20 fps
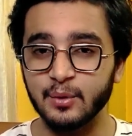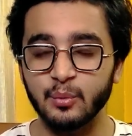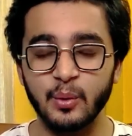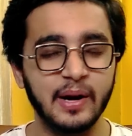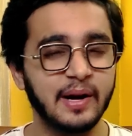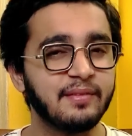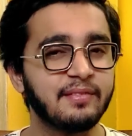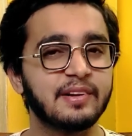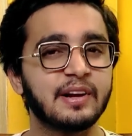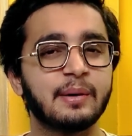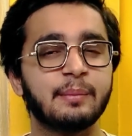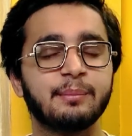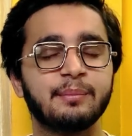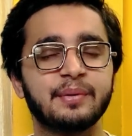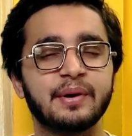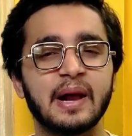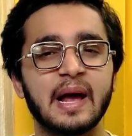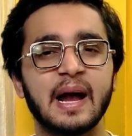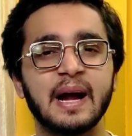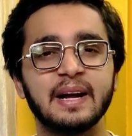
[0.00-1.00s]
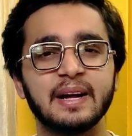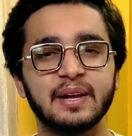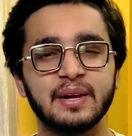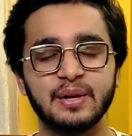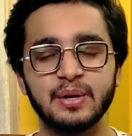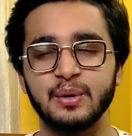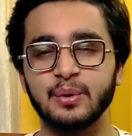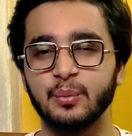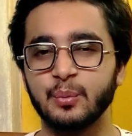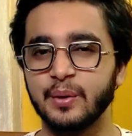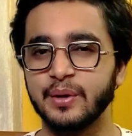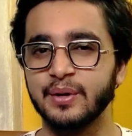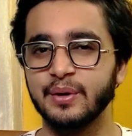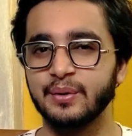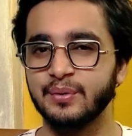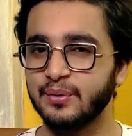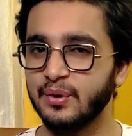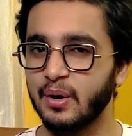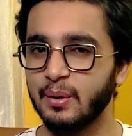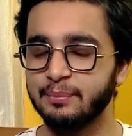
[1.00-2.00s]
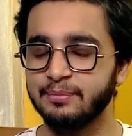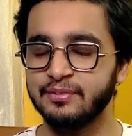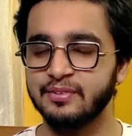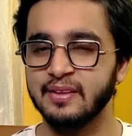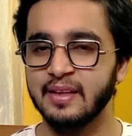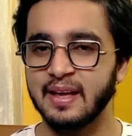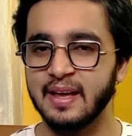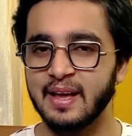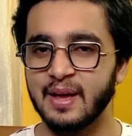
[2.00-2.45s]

whenever a brand new video drops.